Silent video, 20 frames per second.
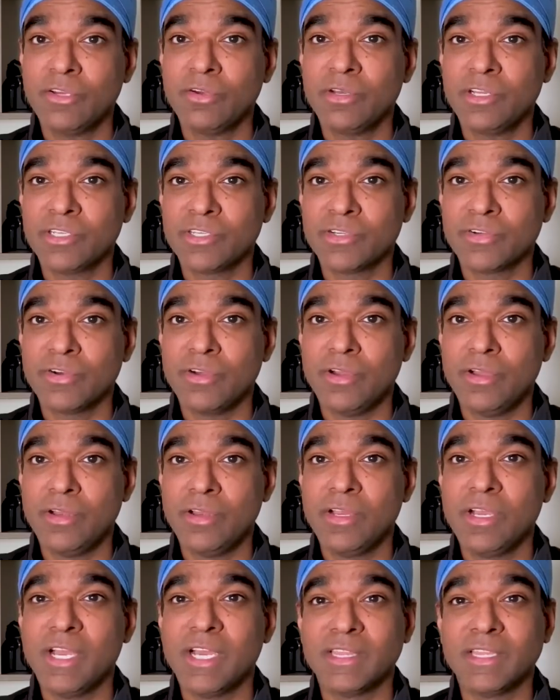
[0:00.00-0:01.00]

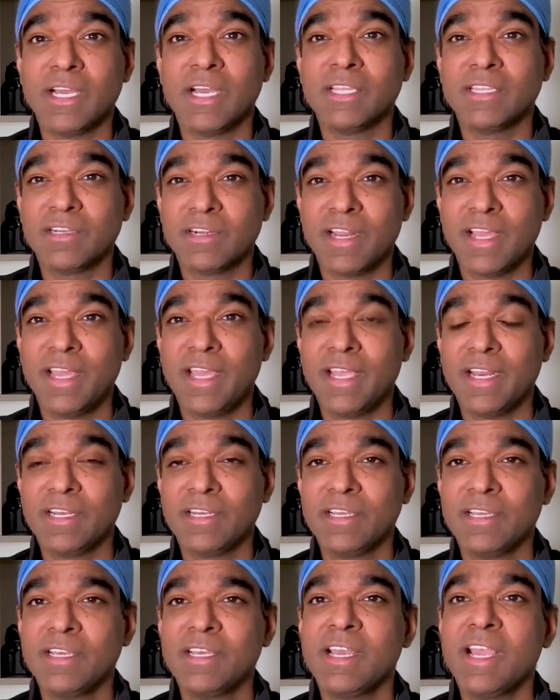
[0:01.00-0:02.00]
cholesterol, on the other hand,
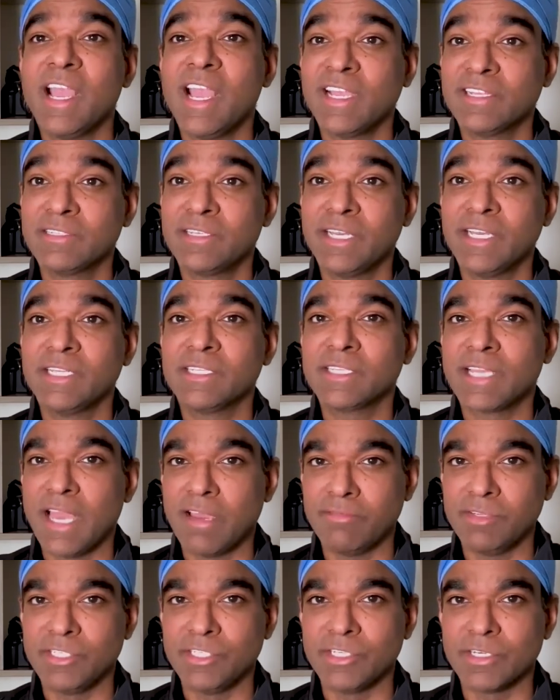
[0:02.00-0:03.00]
acts like a
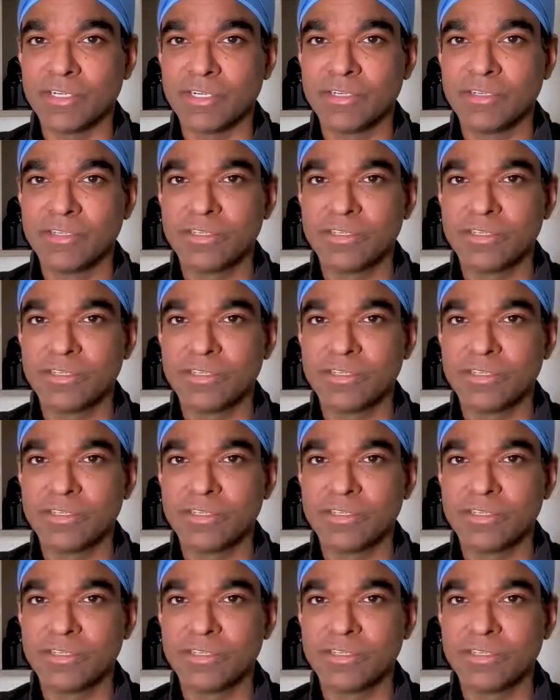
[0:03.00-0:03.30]
scavenger.